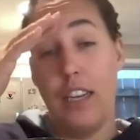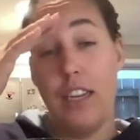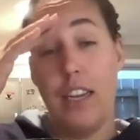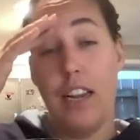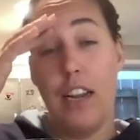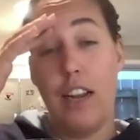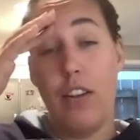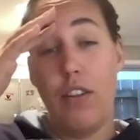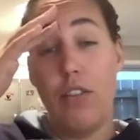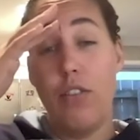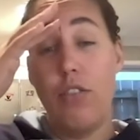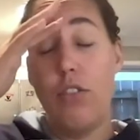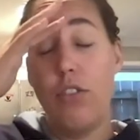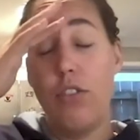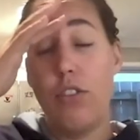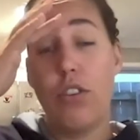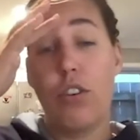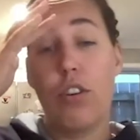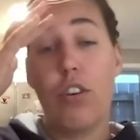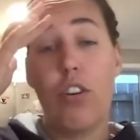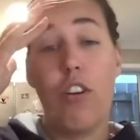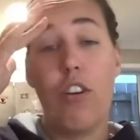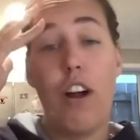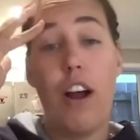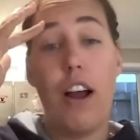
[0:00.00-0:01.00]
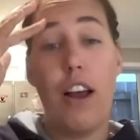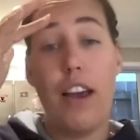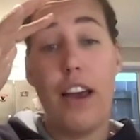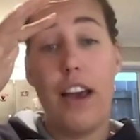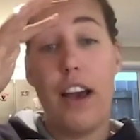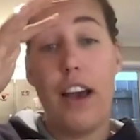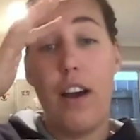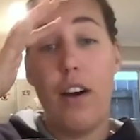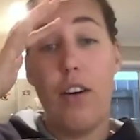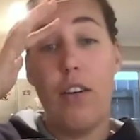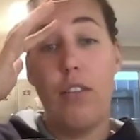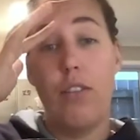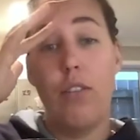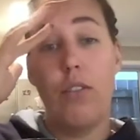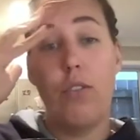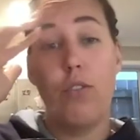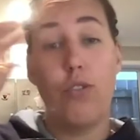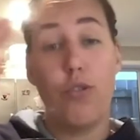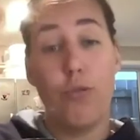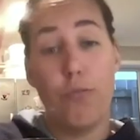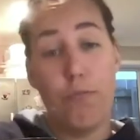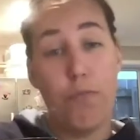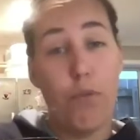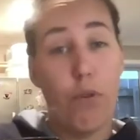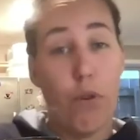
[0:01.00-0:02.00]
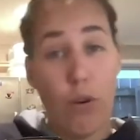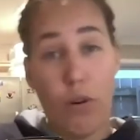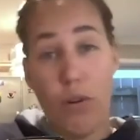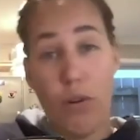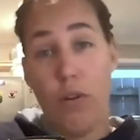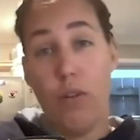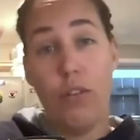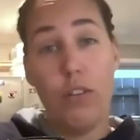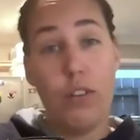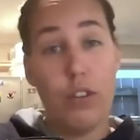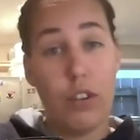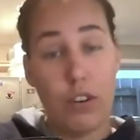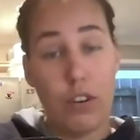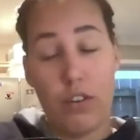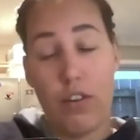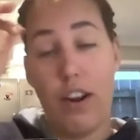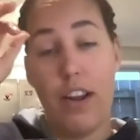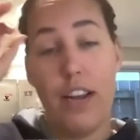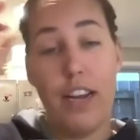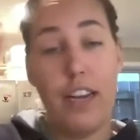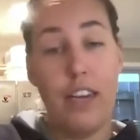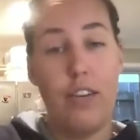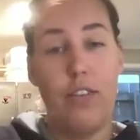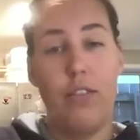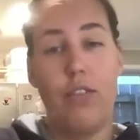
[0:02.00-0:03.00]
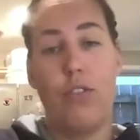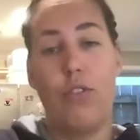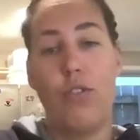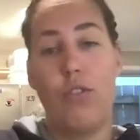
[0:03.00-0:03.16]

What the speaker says: They learn to cry out or to paw on the crate or